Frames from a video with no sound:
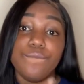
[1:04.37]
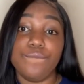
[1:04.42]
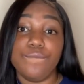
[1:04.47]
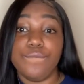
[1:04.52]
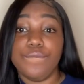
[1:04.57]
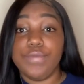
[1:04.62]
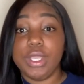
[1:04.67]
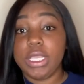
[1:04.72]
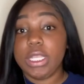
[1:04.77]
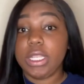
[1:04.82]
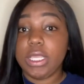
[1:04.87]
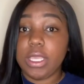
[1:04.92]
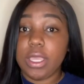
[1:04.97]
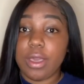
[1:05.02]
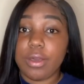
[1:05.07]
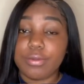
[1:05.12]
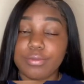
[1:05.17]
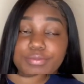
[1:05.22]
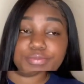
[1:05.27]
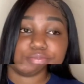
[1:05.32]

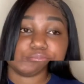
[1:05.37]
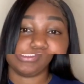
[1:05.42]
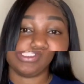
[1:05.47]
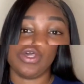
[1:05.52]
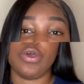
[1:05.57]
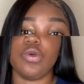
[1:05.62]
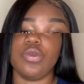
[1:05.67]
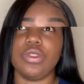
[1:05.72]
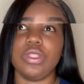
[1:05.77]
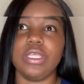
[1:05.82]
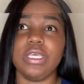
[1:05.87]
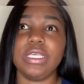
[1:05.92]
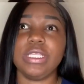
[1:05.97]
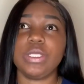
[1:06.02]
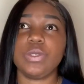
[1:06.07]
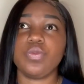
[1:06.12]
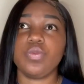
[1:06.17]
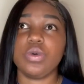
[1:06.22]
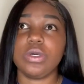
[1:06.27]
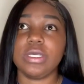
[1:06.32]
Okay, so
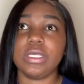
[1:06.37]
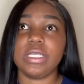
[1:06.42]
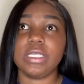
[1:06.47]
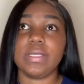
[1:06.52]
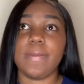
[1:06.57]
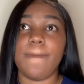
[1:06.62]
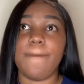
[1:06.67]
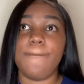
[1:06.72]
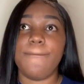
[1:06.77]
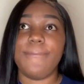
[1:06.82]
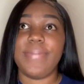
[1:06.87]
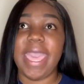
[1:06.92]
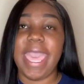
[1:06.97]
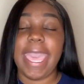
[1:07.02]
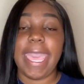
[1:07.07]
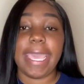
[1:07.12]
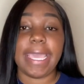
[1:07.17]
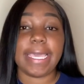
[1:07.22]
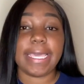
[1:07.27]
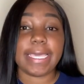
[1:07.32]
this was
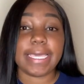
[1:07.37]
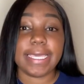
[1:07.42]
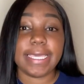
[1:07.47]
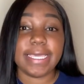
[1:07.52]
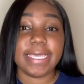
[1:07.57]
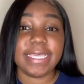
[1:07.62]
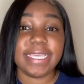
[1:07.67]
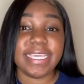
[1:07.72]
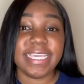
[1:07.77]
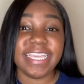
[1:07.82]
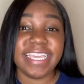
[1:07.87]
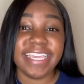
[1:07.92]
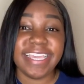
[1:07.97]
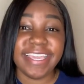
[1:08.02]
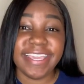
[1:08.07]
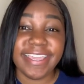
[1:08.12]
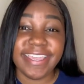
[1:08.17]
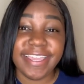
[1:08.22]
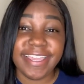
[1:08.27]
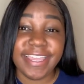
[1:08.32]
back
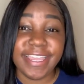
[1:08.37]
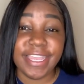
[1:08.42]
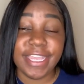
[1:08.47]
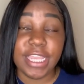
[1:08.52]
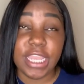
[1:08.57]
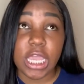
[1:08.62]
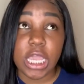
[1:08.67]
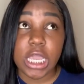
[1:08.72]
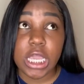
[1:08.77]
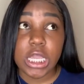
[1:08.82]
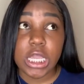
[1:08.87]
in